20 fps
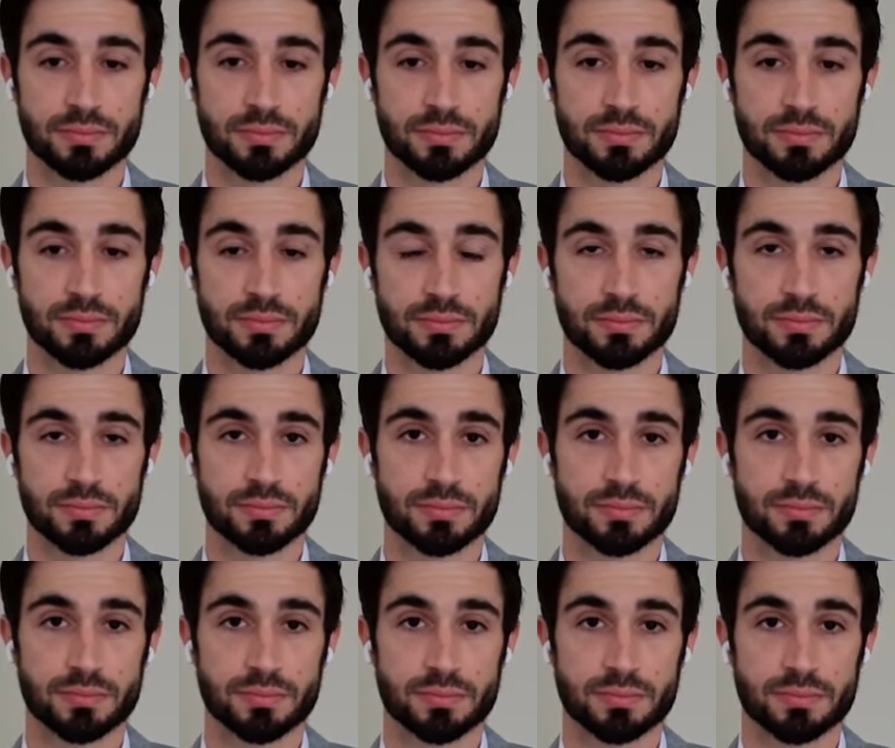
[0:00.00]

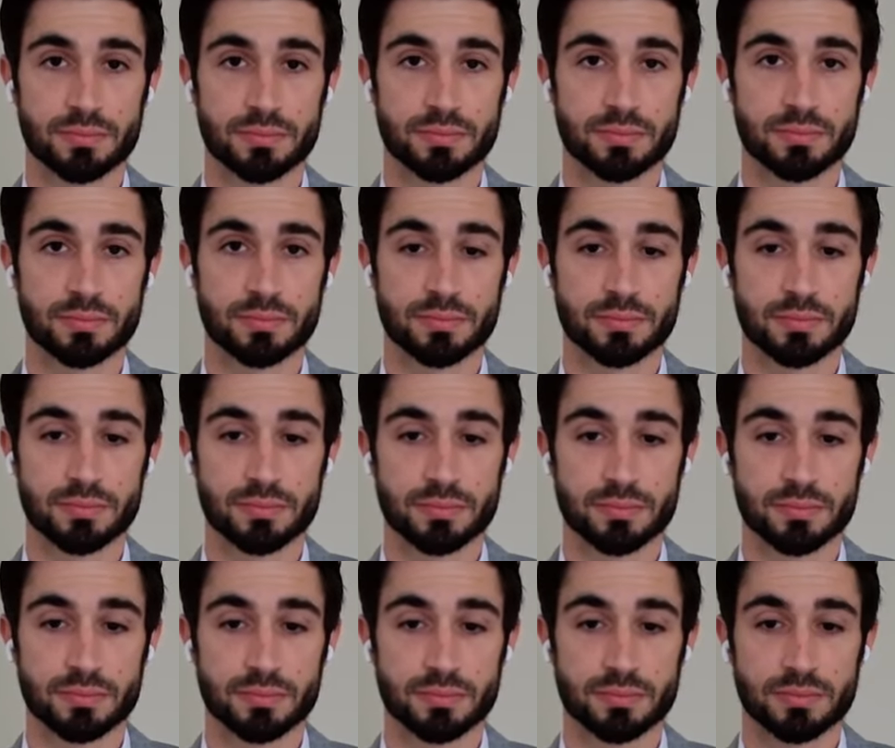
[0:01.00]

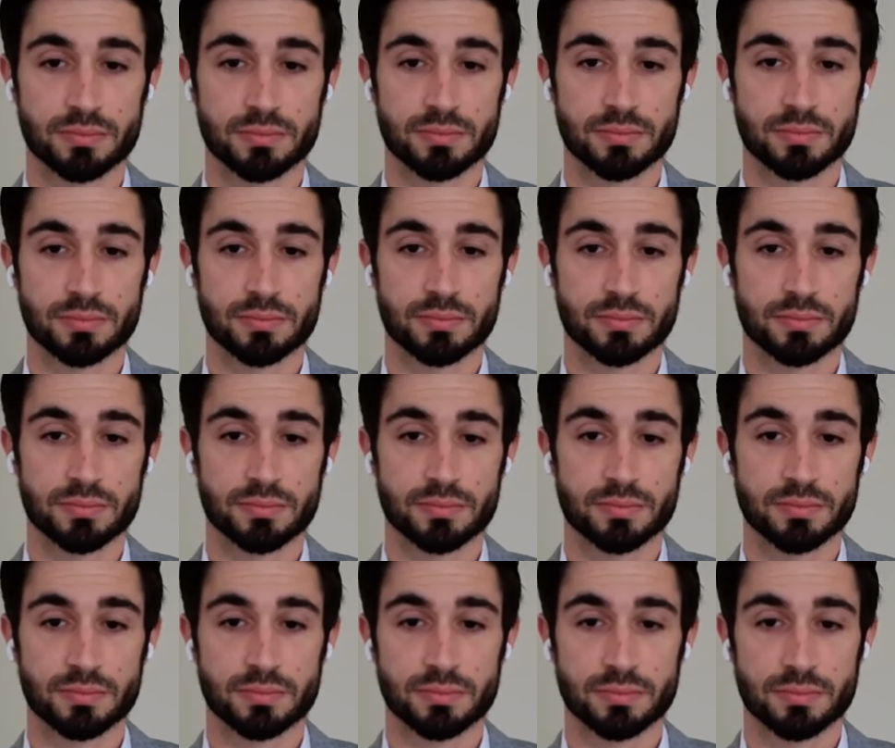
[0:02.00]

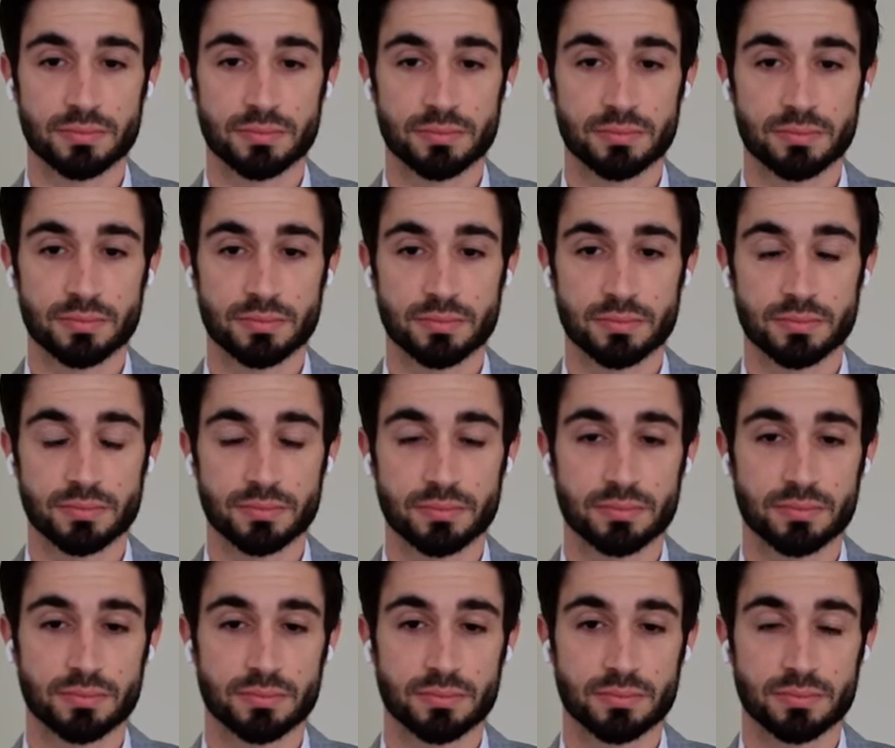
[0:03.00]

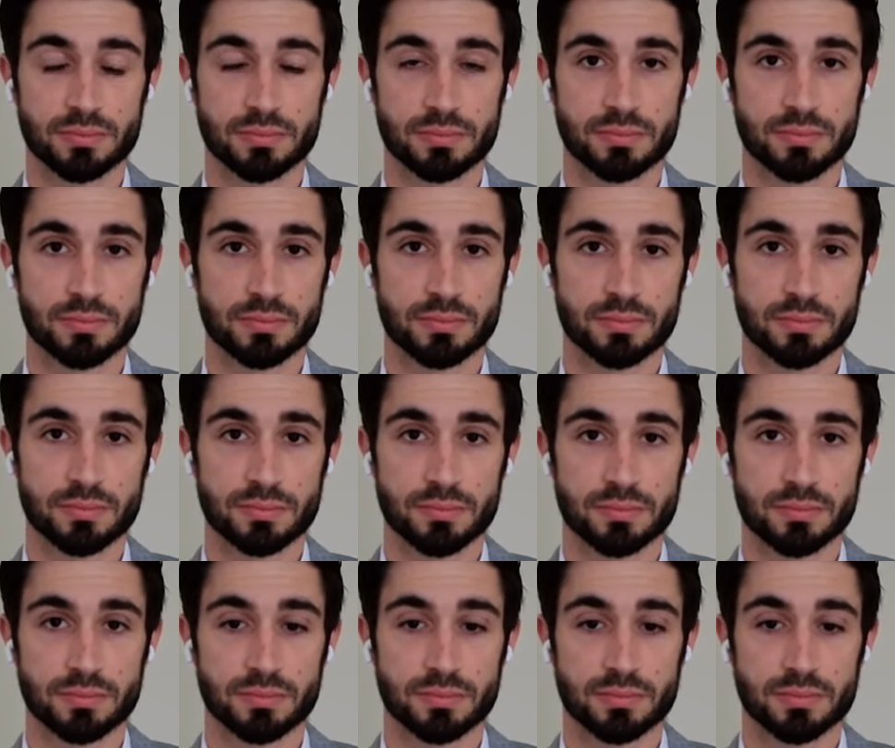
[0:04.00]

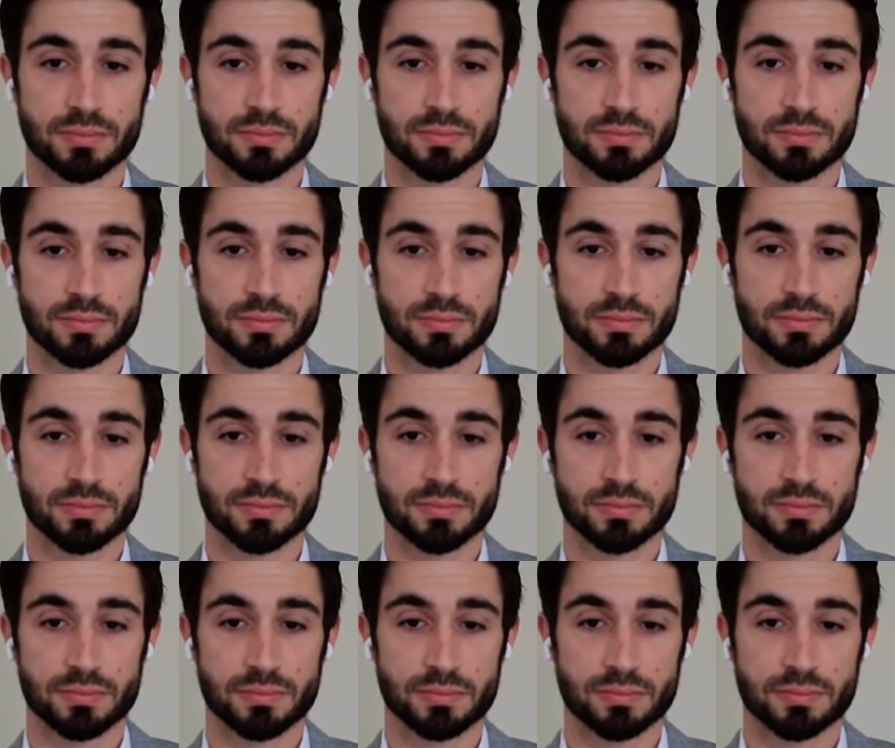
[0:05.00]

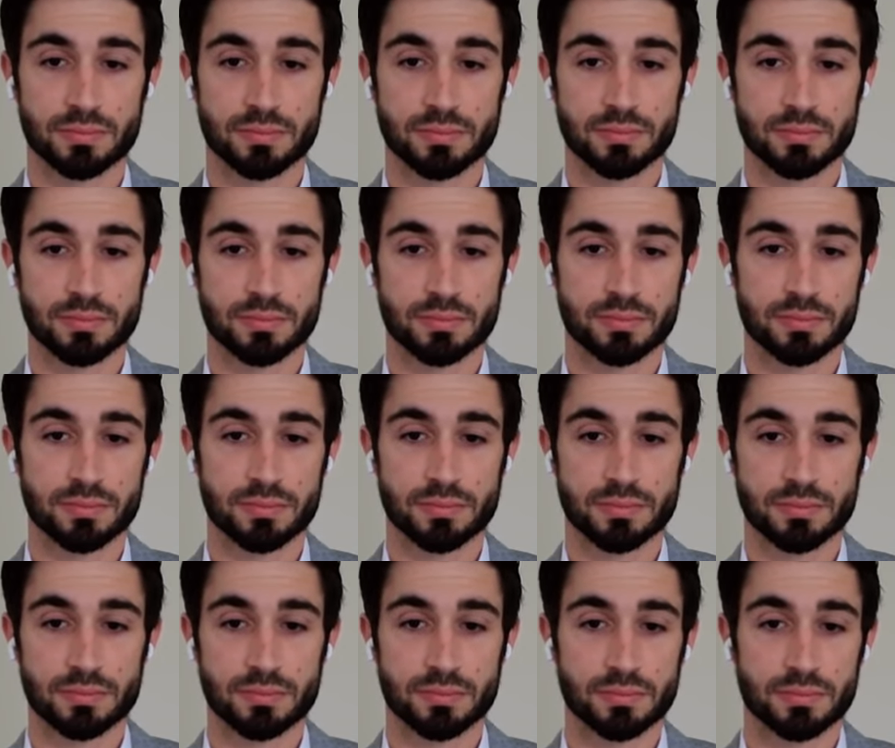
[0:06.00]

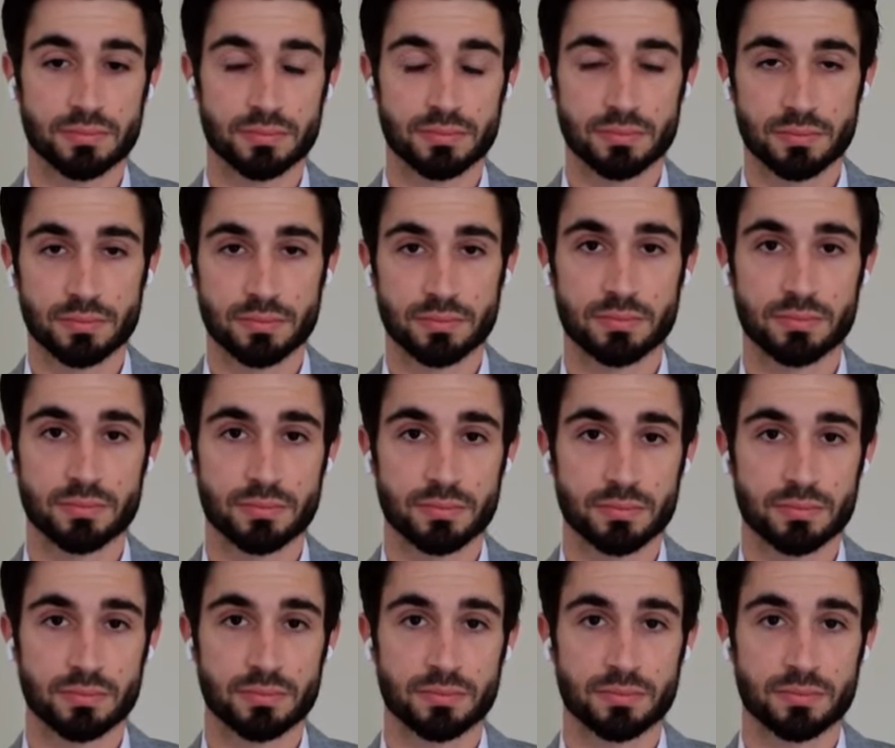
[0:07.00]
(silent)